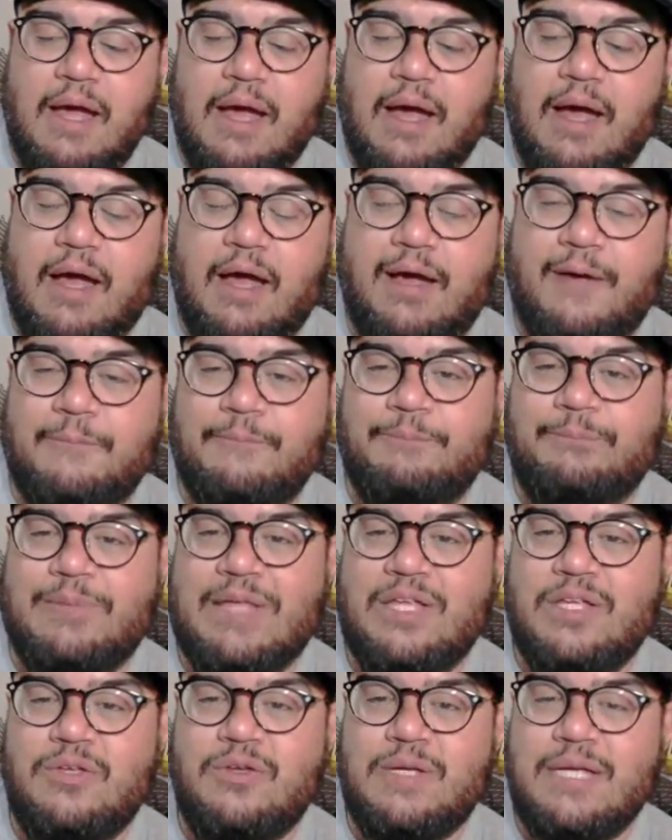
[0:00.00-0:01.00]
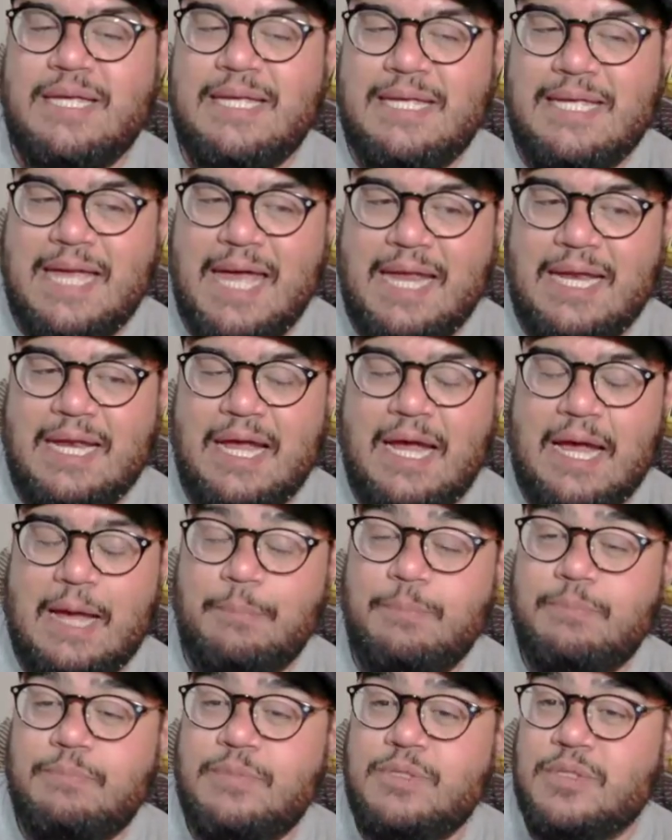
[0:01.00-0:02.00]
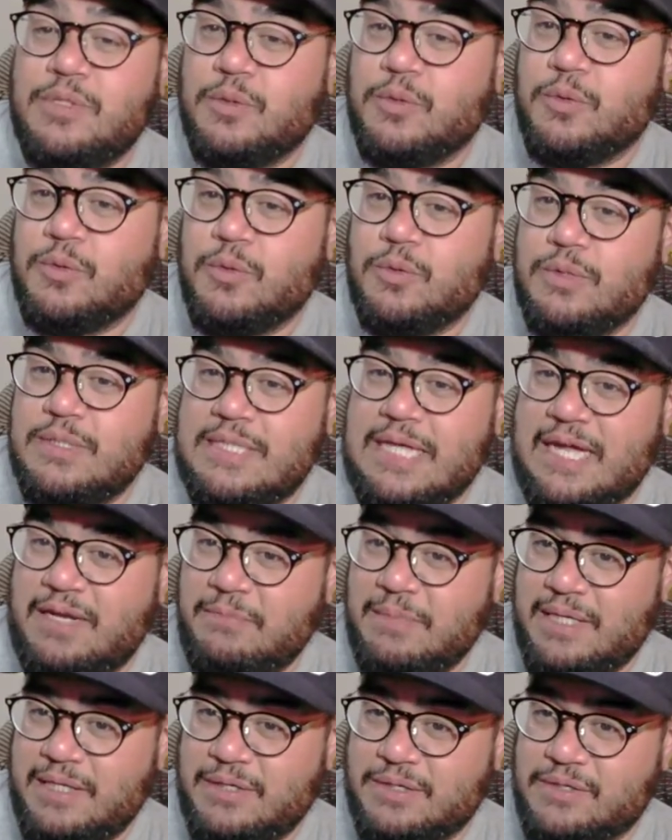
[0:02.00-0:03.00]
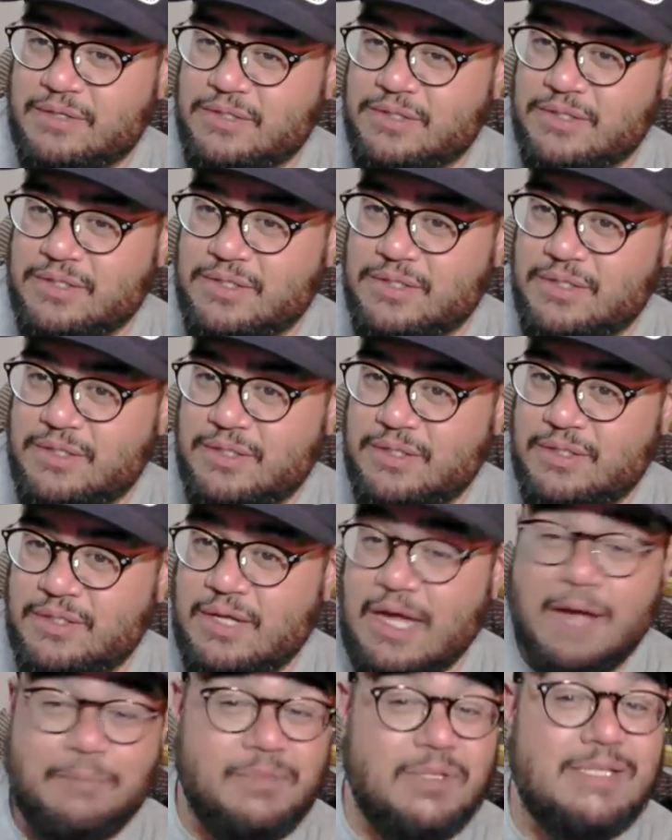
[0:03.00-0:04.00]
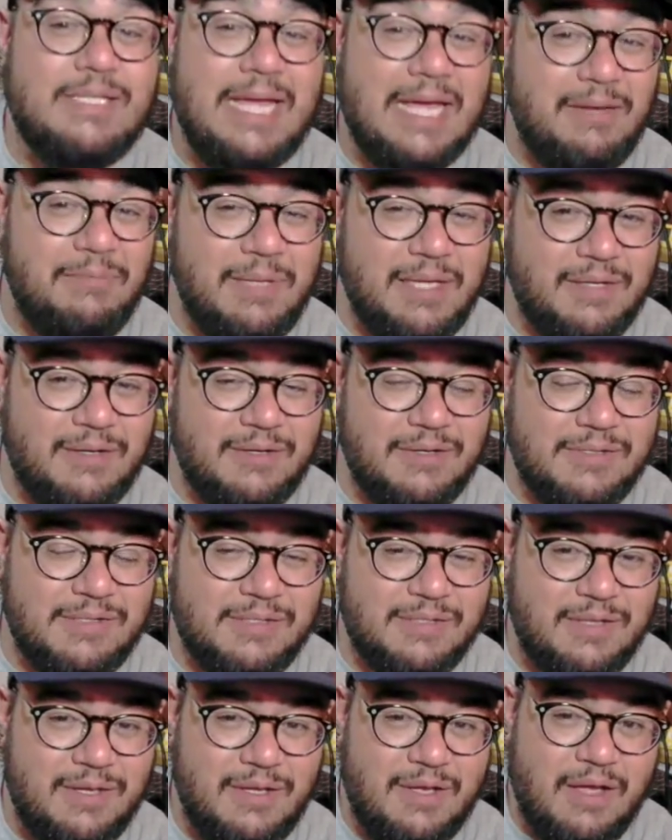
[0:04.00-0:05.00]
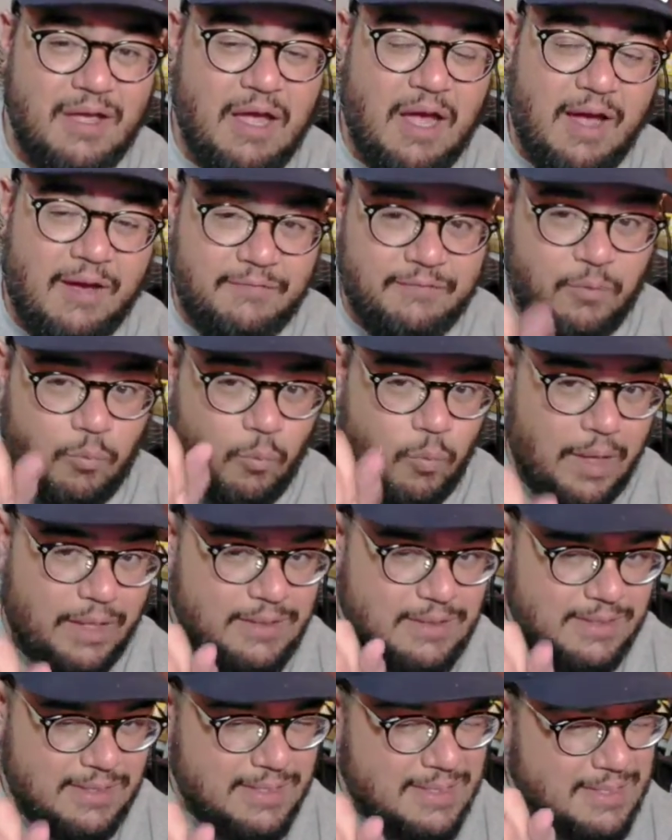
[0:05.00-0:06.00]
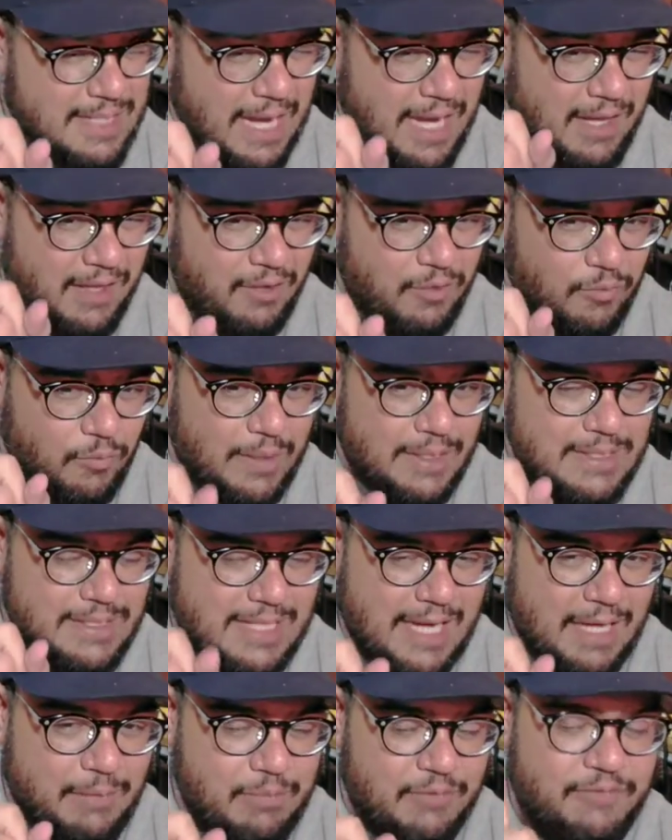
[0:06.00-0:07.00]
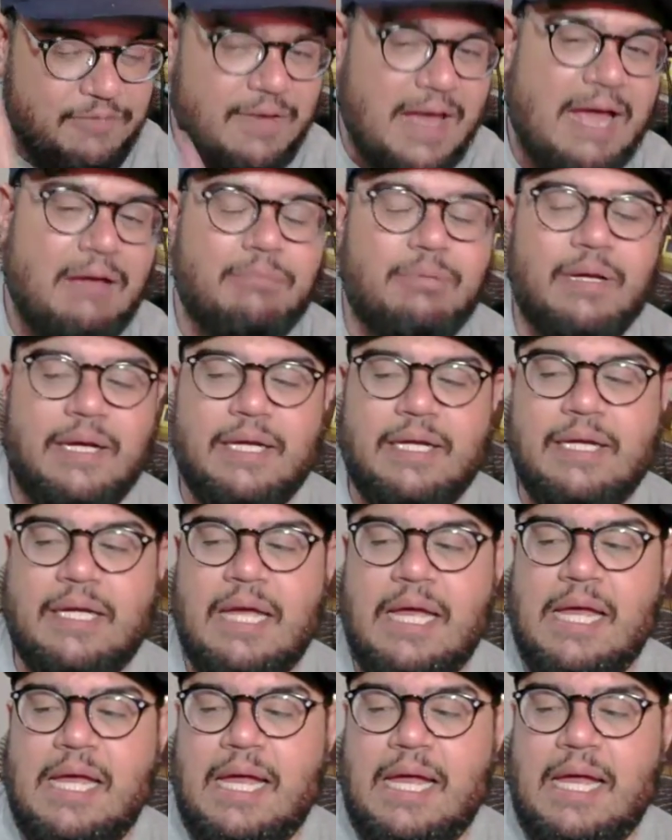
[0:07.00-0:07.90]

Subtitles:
that you can get up to 10 meters of the one style, one type of fabric,